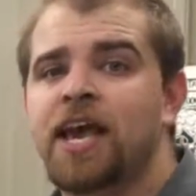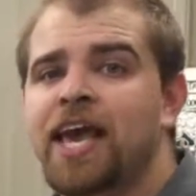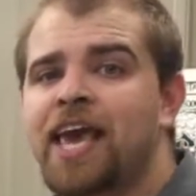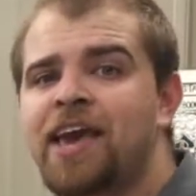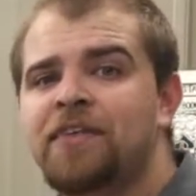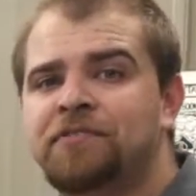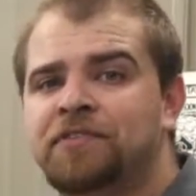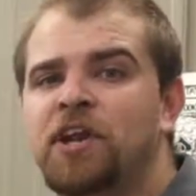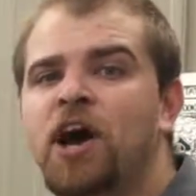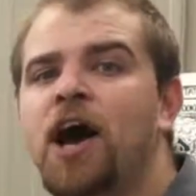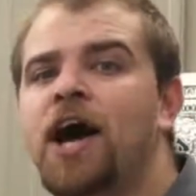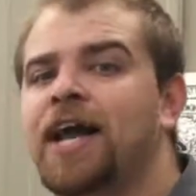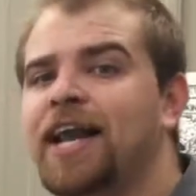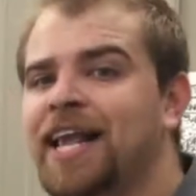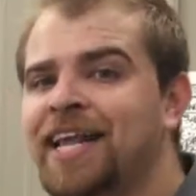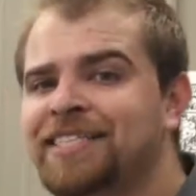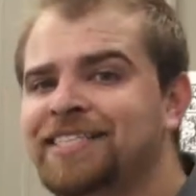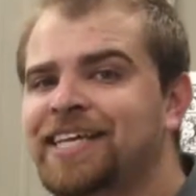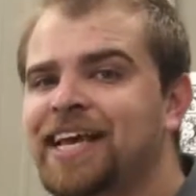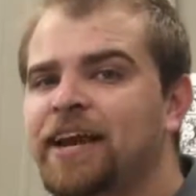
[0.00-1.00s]
If not,
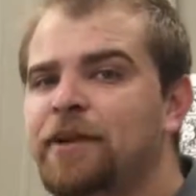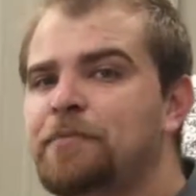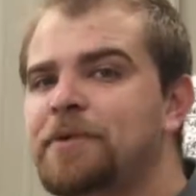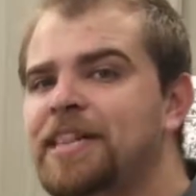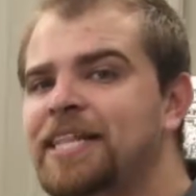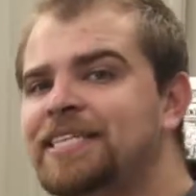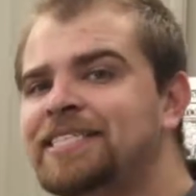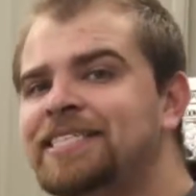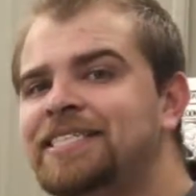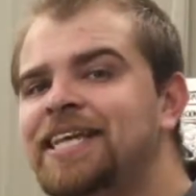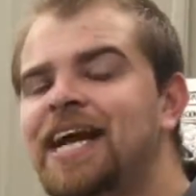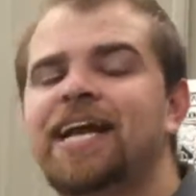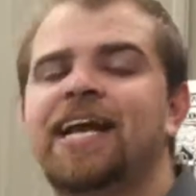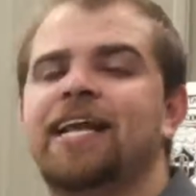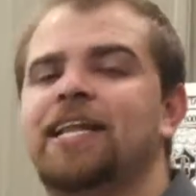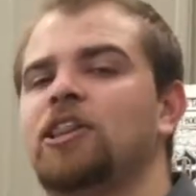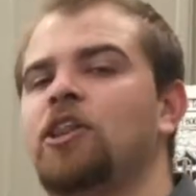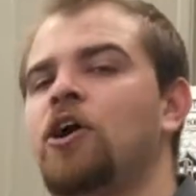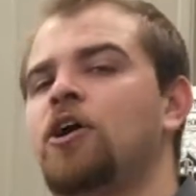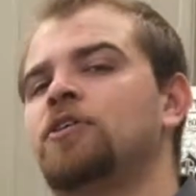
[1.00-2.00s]
it's going to be the
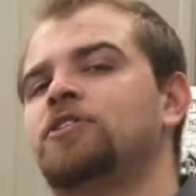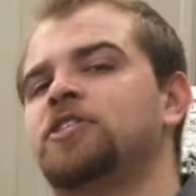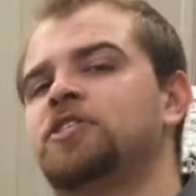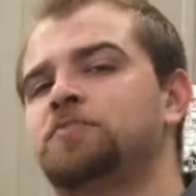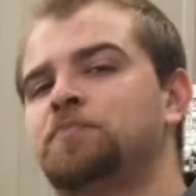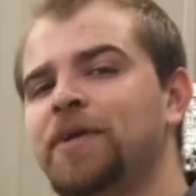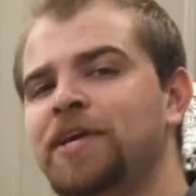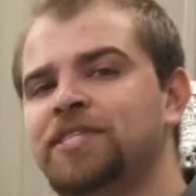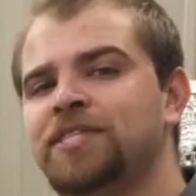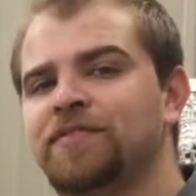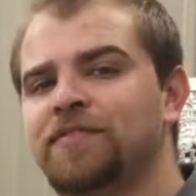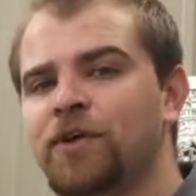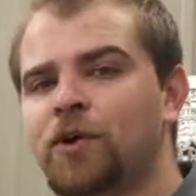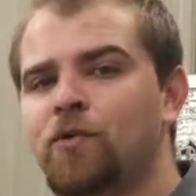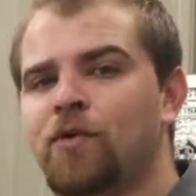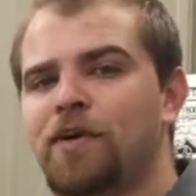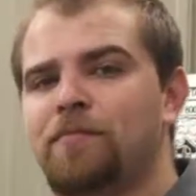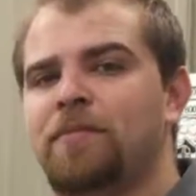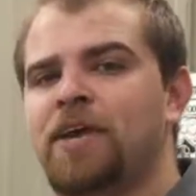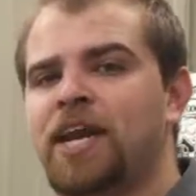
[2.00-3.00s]
second largest piece of
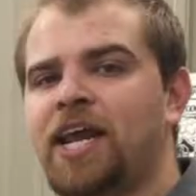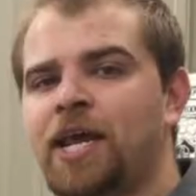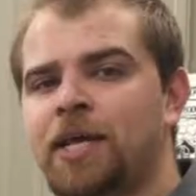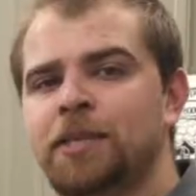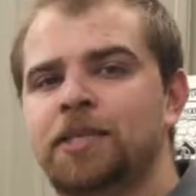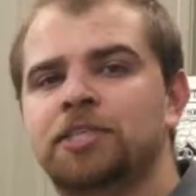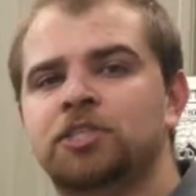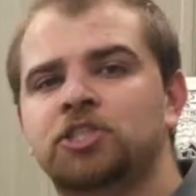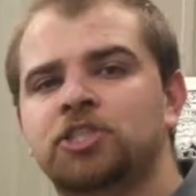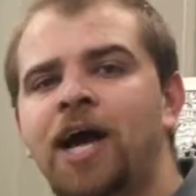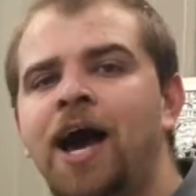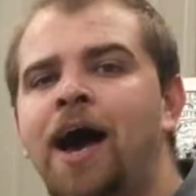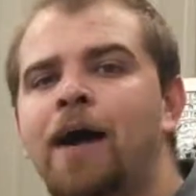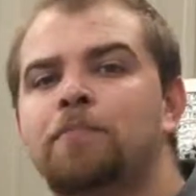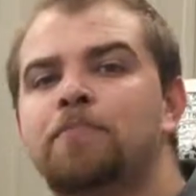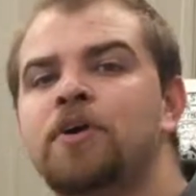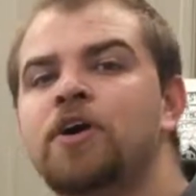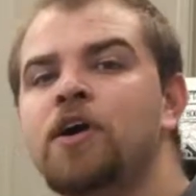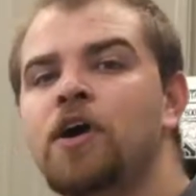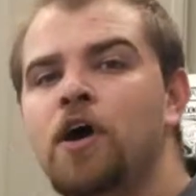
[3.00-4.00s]
equipment in the shop.